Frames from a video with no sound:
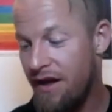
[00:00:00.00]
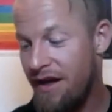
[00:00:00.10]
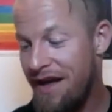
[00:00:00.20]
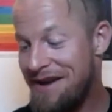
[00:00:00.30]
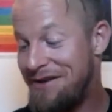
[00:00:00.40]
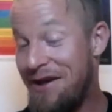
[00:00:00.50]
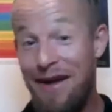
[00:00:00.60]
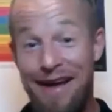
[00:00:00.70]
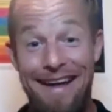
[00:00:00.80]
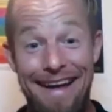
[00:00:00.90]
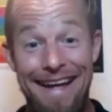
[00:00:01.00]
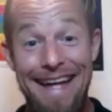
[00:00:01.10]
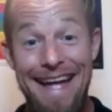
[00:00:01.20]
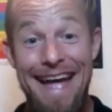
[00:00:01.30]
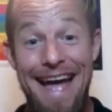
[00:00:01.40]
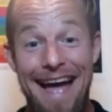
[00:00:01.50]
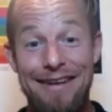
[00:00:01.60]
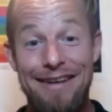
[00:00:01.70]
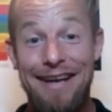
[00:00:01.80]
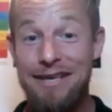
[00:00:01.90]
And, and I
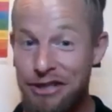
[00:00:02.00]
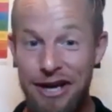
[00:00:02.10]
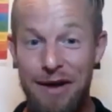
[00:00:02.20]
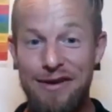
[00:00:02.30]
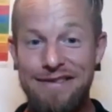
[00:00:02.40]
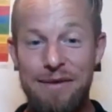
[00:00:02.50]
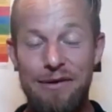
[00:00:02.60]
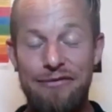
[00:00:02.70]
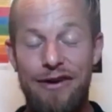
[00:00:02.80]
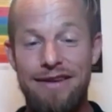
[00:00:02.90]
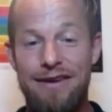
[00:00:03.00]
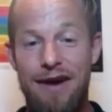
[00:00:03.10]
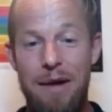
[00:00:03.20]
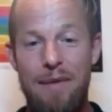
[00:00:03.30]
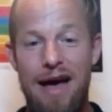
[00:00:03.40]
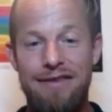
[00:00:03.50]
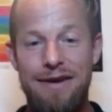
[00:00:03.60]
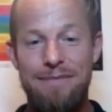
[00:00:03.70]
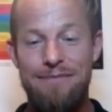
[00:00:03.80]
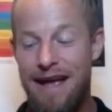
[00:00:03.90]
was like, shit, I'm going to simplify the crap out of it.
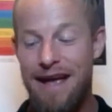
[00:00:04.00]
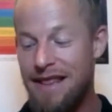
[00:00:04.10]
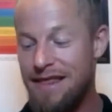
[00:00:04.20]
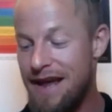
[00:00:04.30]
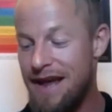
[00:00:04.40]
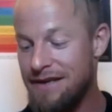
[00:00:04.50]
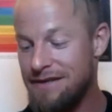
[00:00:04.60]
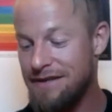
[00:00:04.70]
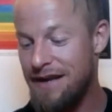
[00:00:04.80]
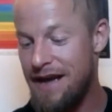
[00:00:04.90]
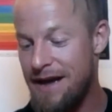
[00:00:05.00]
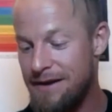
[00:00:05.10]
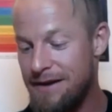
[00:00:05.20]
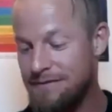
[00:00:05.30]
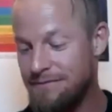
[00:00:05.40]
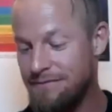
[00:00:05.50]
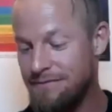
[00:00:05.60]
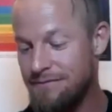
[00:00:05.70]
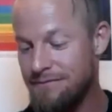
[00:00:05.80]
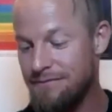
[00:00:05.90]
And then
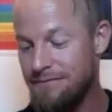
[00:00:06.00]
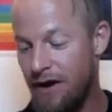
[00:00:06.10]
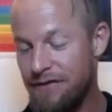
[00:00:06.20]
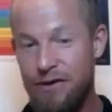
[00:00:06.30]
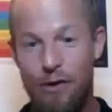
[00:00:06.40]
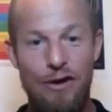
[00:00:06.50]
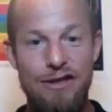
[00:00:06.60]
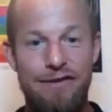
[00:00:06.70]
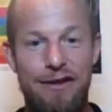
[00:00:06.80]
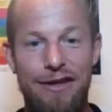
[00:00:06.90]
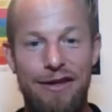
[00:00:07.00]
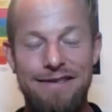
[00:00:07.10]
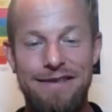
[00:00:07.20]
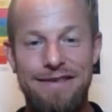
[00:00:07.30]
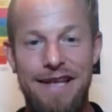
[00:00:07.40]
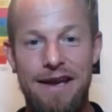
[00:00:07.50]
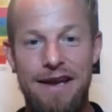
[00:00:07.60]
I've sold lots of other things since then.